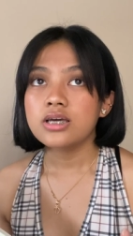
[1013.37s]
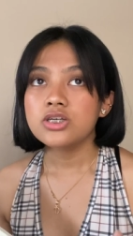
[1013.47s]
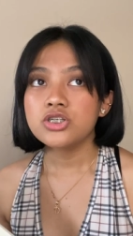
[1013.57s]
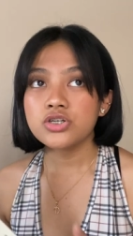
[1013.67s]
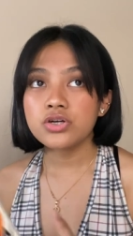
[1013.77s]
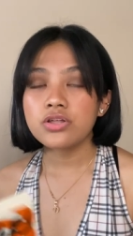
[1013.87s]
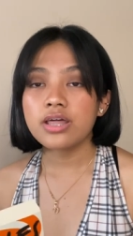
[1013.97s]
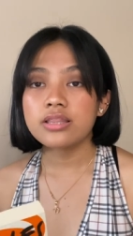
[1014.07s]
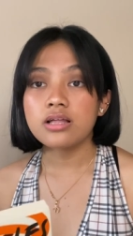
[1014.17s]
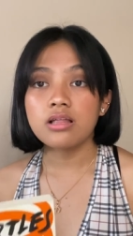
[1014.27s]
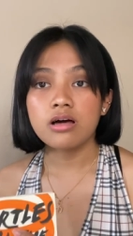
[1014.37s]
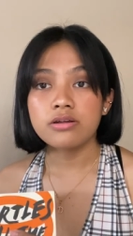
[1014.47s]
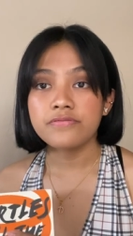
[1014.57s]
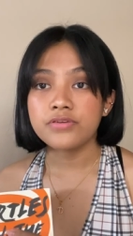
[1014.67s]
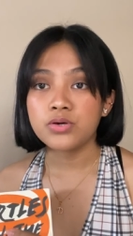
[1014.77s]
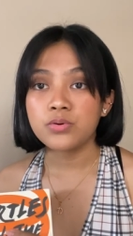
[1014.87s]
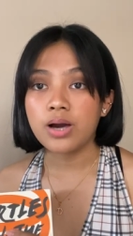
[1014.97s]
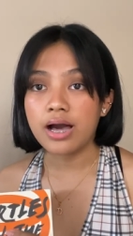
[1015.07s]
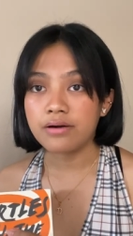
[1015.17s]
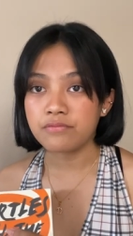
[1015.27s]
sure that a lot of you
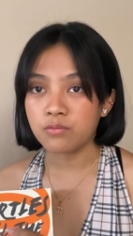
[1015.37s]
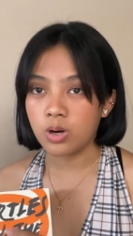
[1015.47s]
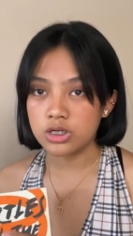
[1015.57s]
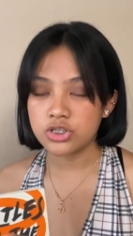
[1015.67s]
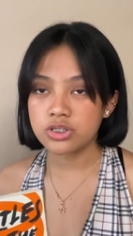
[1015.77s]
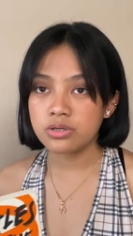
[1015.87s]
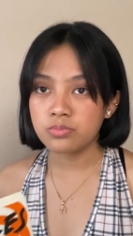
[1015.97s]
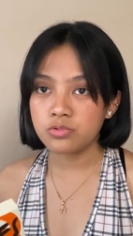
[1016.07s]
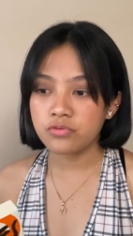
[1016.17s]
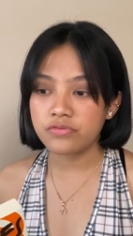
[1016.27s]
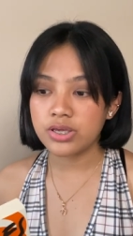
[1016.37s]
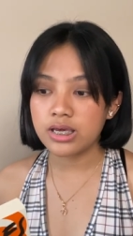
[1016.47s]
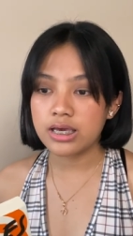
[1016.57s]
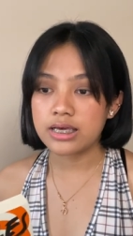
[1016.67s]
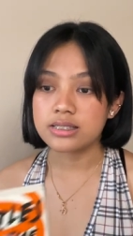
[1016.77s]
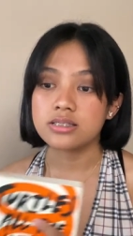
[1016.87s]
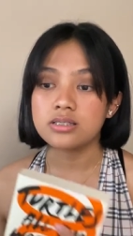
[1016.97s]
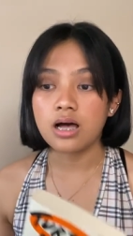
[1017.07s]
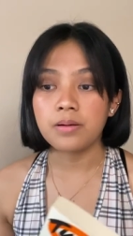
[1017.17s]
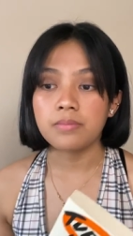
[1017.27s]
have watched the movie and
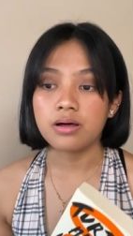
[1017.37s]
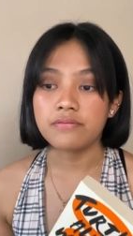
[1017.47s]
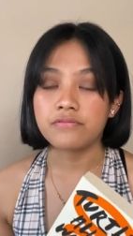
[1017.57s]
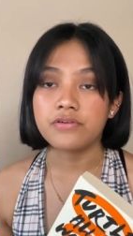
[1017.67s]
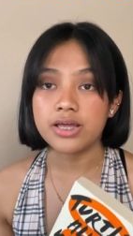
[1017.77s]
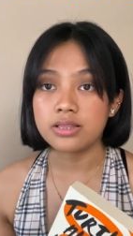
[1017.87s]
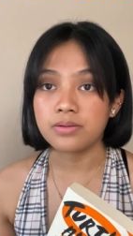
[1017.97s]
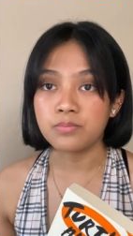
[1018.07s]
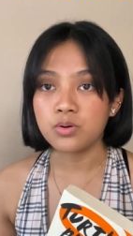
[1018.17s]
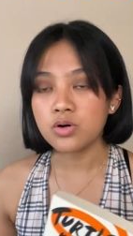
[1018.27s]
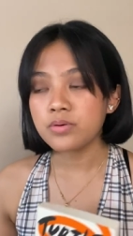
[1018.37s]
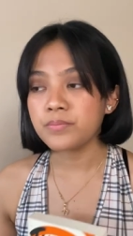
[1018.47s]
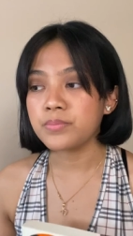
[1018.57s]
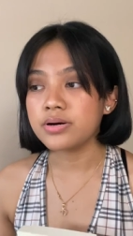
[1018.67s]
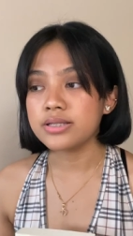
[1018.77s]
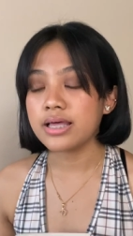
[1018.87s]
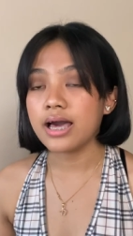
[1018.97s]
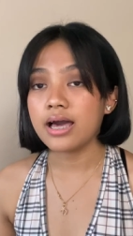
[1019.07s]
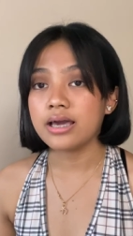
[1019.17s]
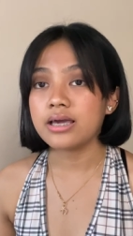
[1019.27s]
some have read the book, but
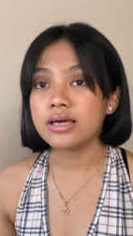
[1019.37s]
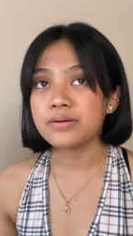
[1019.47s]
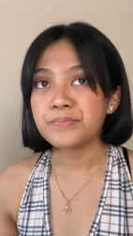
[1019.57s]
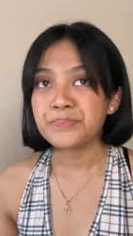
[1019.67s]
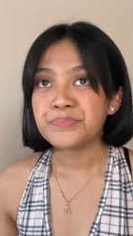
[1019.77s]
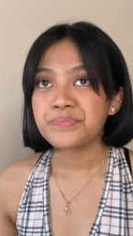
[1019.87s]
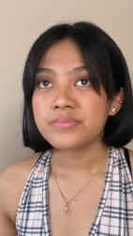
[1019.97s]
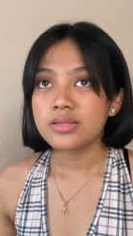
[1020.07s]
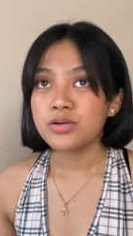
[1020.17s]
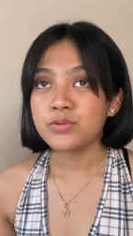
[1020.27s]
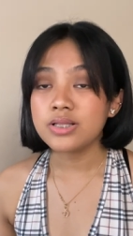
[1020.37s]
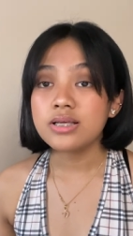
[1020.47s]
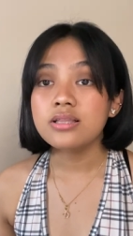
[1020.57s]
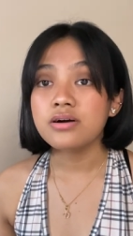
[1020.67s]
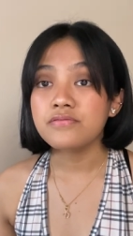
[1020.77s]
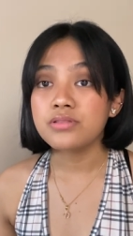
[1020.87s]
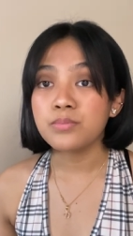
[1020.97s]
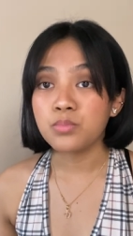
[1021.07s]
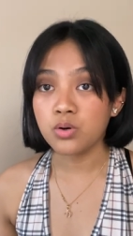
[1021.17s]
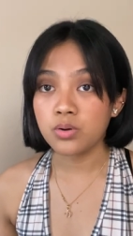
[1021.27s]
I really love the
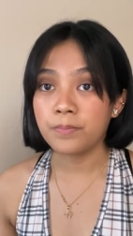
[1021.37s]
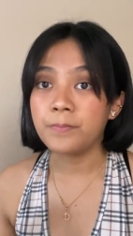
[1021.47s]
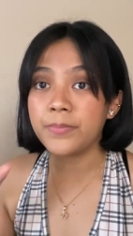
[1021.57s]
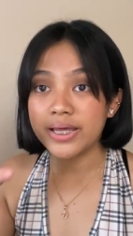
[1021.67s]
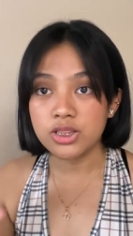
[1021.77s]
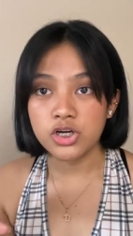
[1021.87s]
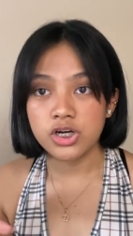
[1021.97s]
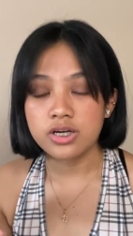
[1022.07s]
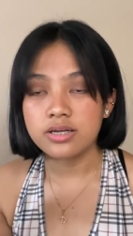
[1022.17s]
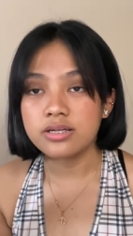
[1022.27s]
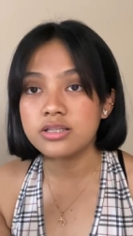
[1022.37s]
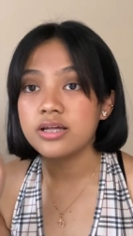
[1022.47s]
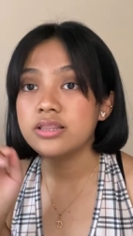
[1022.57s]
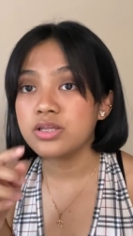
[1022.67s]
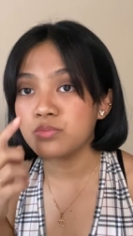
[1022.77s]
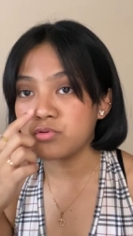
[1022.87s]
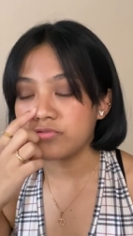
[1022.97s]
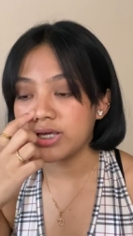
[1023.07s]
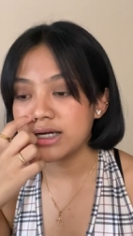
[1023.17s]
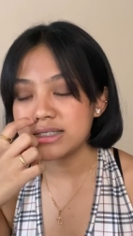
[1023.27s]
book better than the
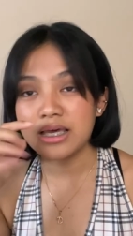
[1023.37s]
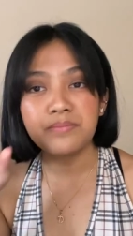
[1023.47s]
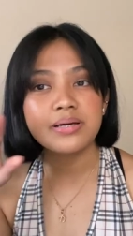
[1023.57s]
movie kasi iba